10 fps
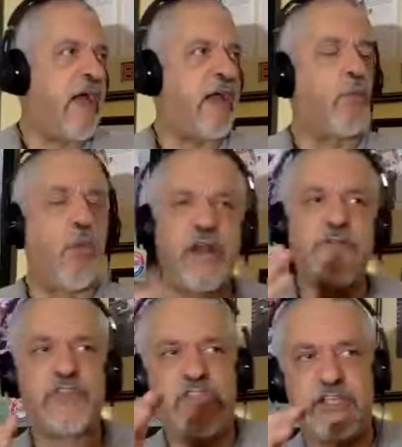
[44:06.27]
And
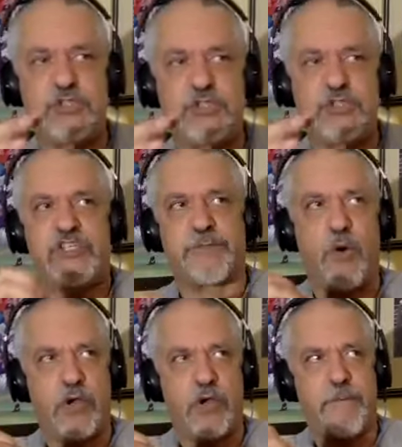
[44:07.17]
one of the things we
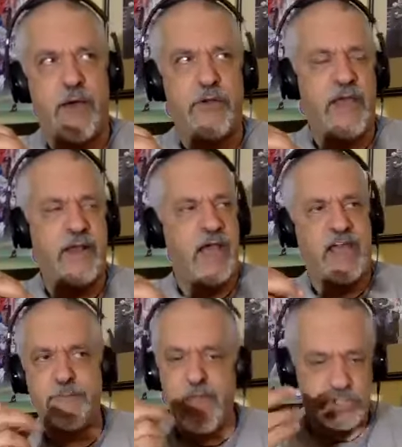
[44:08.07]
spoke about,
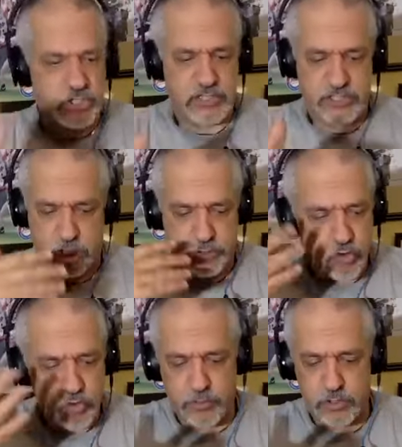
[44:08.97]
and I've
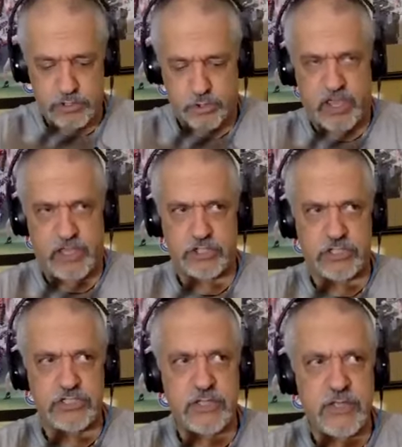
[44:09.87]
mentioned this on numerous
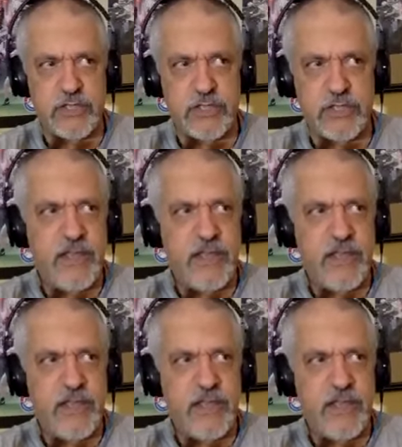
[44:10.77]
occasions,